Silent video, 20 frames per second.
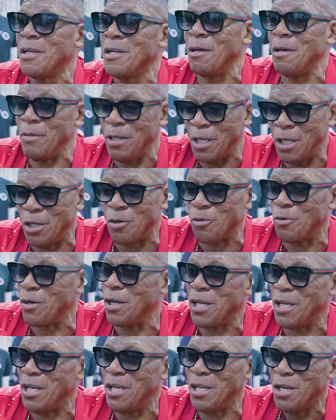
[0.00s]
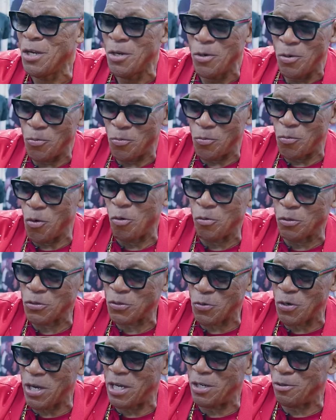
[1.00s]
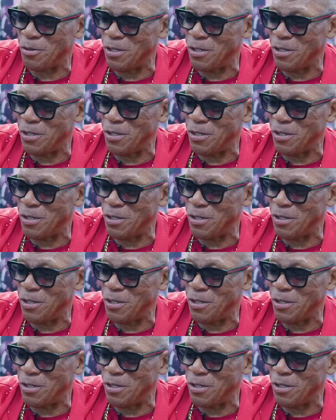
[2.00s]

I literally, Rosecrans